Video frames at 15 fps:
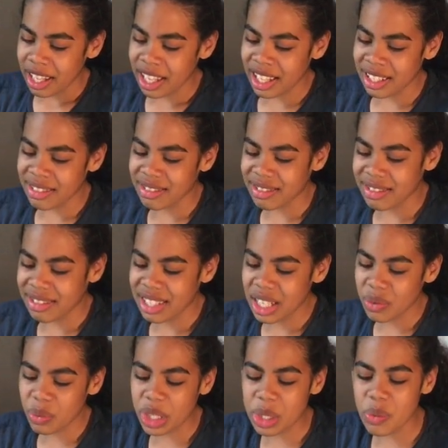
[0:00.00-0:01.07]
it
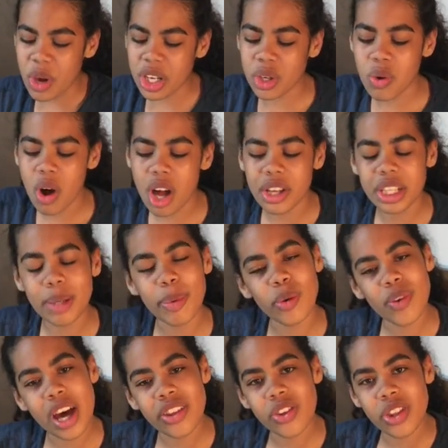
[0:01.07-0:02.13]
didn't really want equality, but
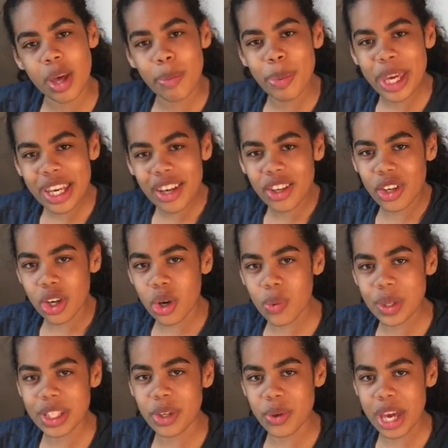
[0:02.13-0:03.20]
rather that being a girl
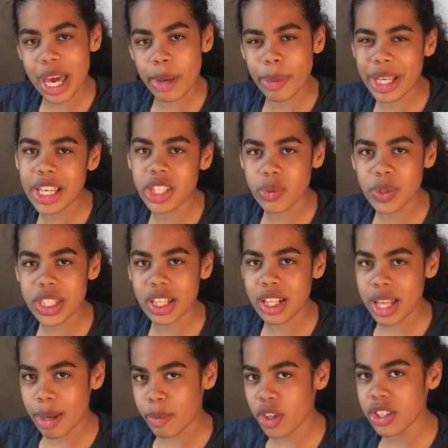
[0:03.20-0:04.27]
was okay because it was a
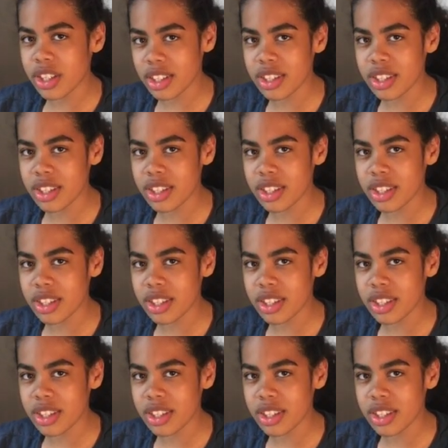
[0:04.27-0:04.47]
glamorous